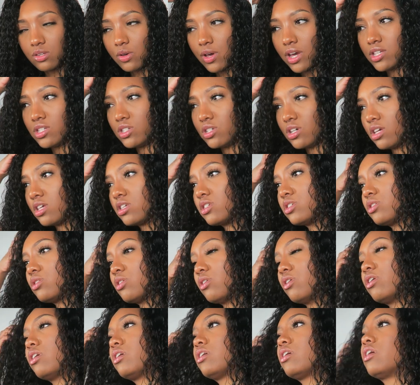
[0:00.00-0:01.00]
So I just
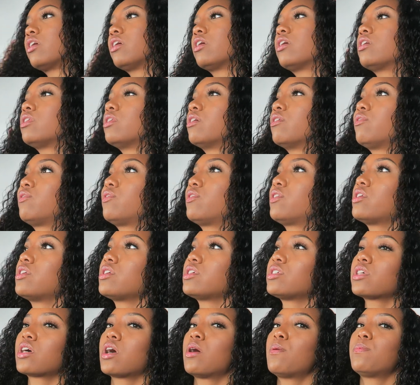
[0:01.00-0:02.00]
took the
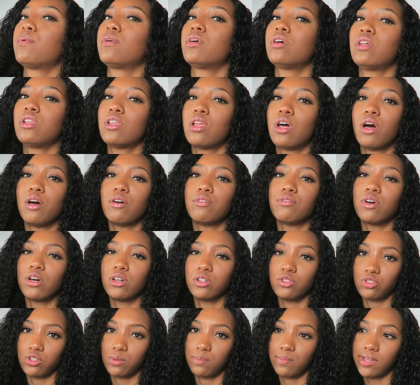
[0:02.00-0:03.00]
first couple of
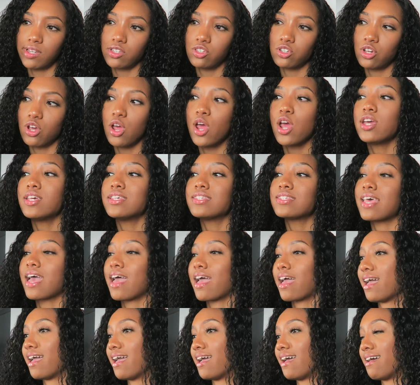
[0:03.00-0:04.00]
hundred pictures
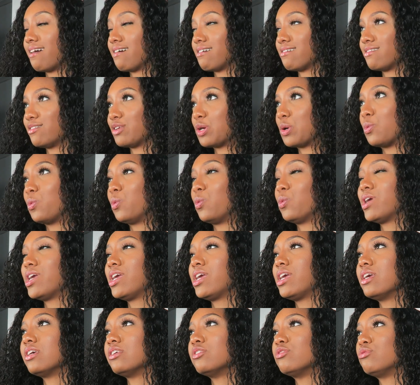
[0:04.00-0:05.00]
and
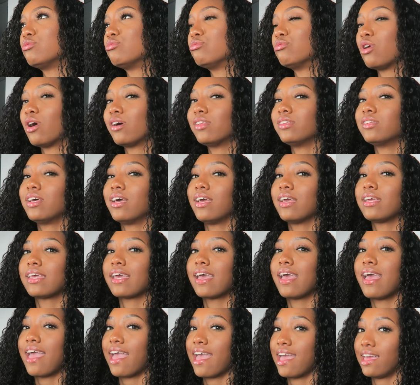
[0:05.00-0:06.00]
we do not like
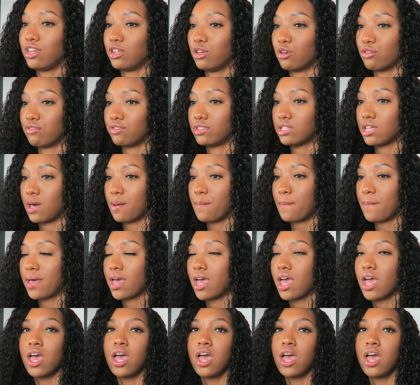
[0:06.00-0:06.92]
any of them.